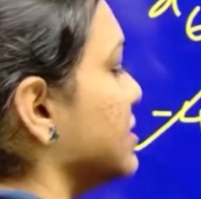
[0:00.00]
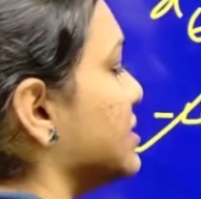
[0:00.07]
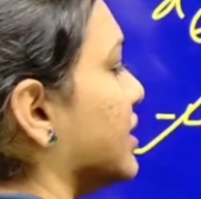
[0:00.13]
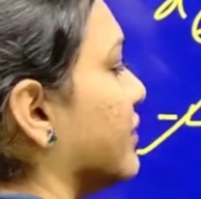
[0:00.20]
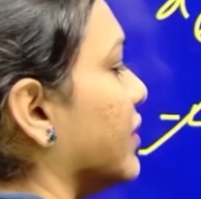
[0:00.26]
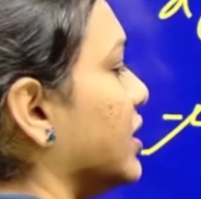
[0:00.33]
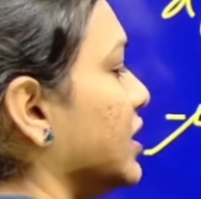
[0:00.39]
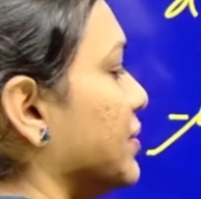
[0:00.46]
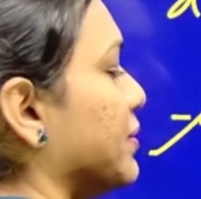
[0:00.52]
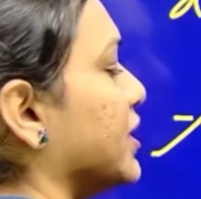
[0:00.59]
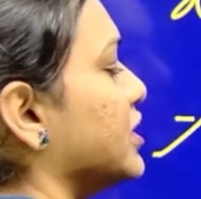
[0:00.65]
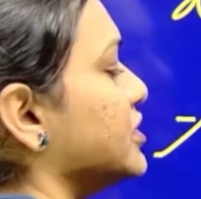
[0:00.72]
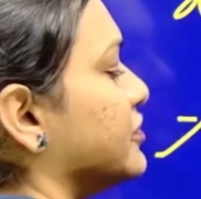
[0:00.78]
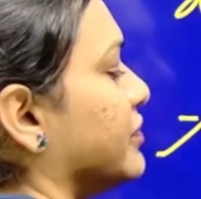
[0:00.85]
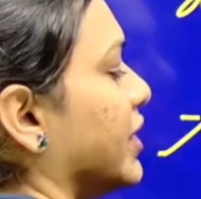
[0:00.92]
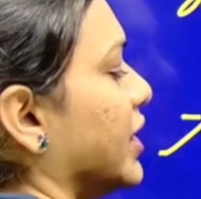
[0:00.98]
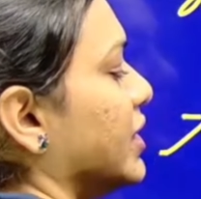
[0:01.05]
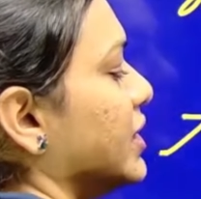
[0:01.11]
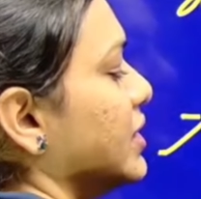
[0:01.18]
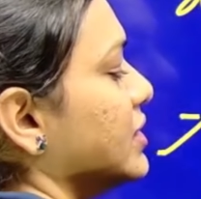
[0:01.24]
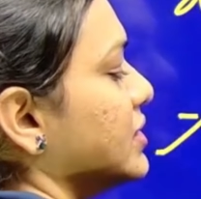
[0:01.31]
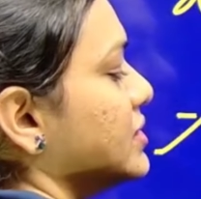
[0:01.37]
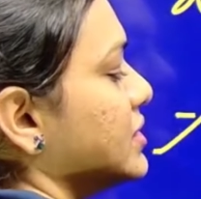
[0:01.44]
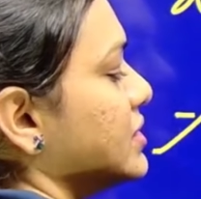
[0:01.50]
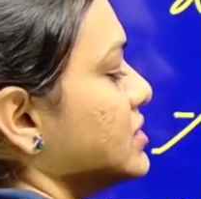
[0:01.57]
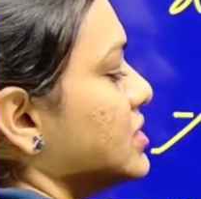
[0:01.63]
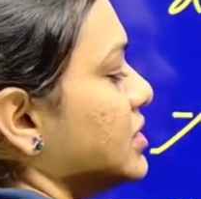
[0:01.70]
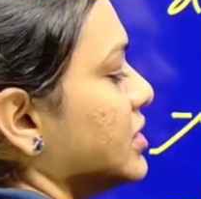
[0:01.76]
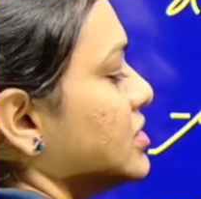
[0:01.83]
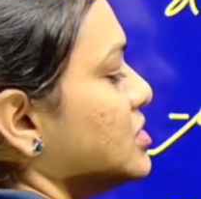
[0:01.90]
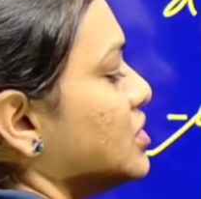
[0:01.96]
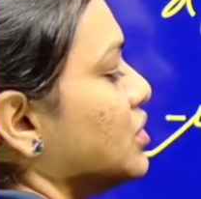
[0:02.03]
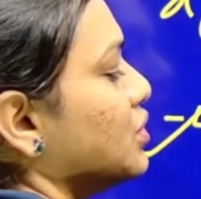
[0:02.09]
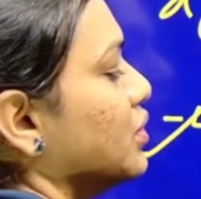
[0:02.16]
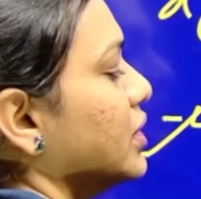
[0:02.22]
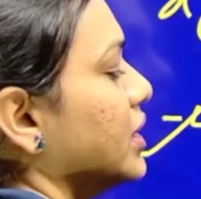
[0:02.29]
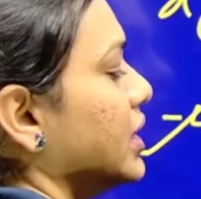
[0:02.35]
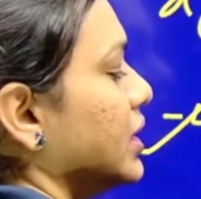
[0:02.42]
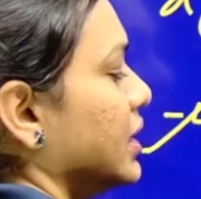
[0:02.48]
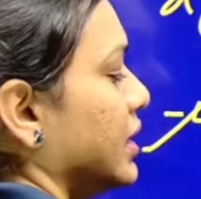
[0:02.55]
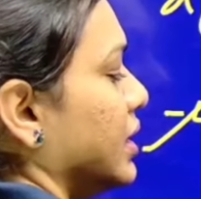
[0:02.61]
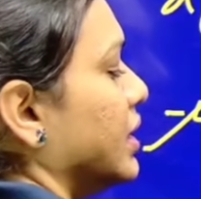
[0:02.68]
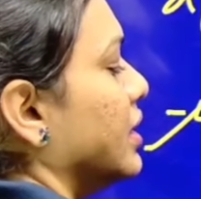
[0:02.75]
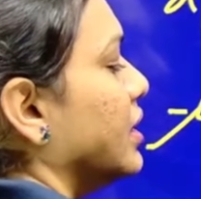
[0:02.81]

7d minus 5d, in the sense it is 2d.